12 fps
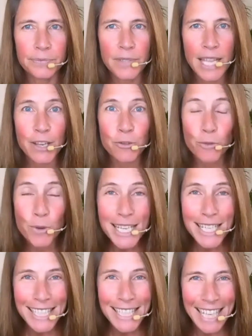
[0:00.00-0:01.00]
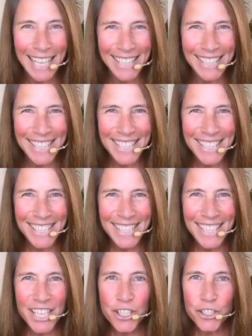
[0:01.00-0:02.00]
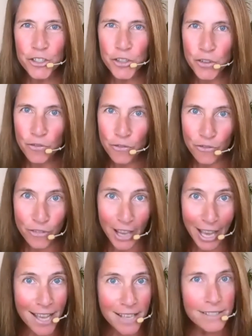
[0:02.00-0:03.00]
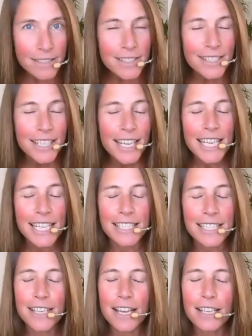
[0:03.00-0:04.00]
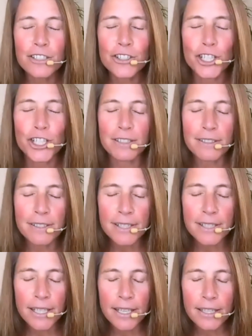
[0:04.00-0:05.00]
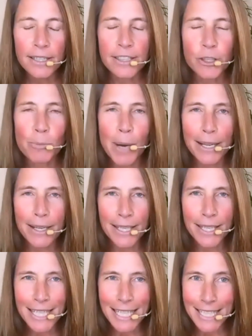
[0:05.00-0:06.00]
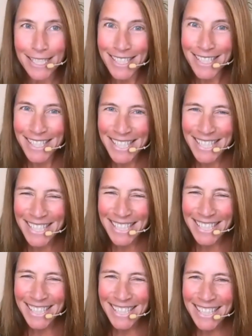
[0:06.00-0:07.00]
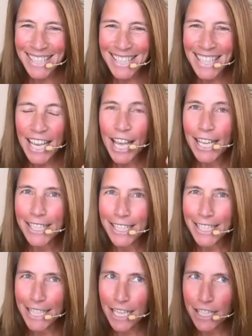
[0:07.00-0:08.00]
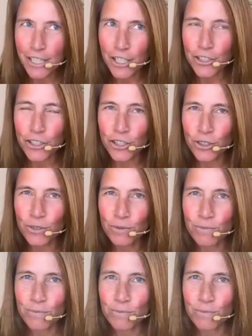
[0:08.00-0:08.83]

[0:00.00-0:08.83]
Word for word: and reconnect to the vast intelligence that the body is and connects us to.